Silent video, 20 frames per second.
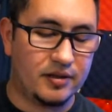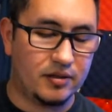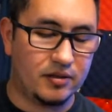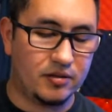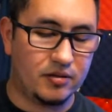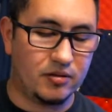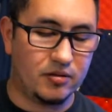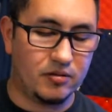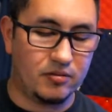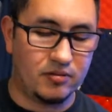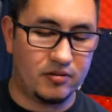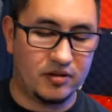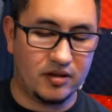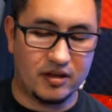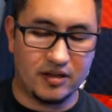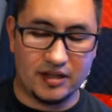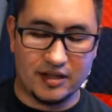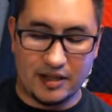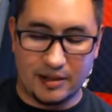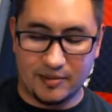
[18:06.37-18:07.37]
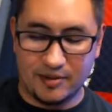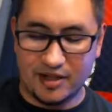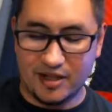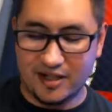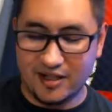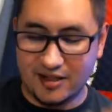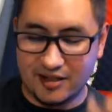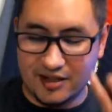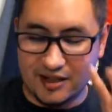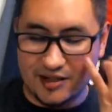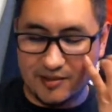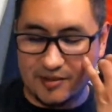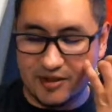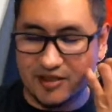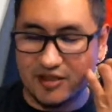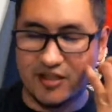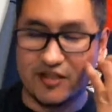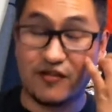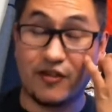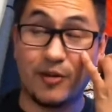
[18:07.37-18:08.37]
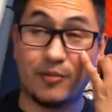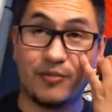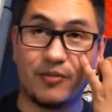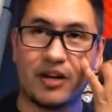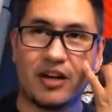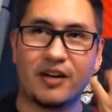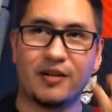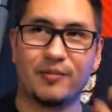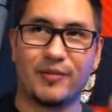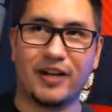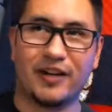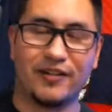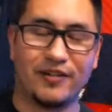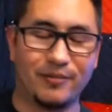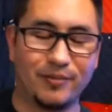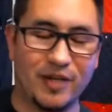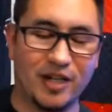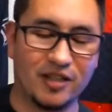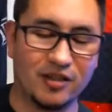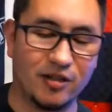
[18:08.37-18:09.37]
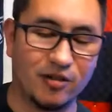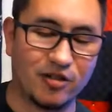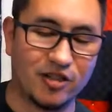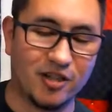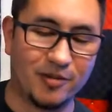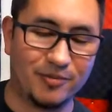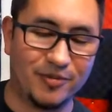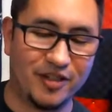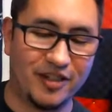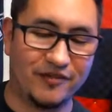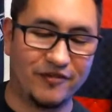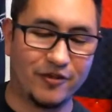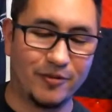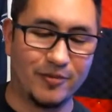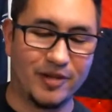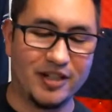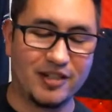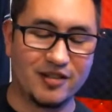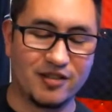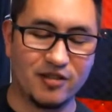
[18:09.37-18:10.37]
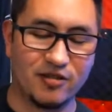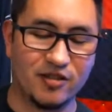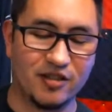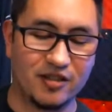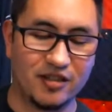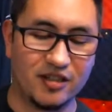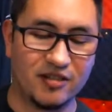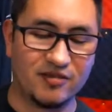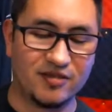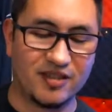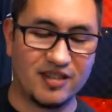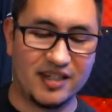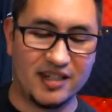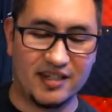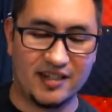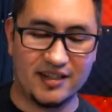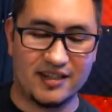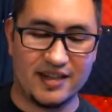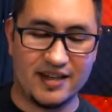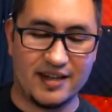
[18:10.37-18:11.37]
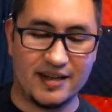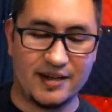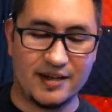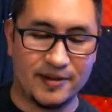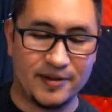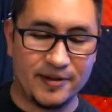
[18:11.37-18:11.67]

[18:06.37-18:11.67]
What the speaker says: I'm getting a text message from my loan company for my student loan saying that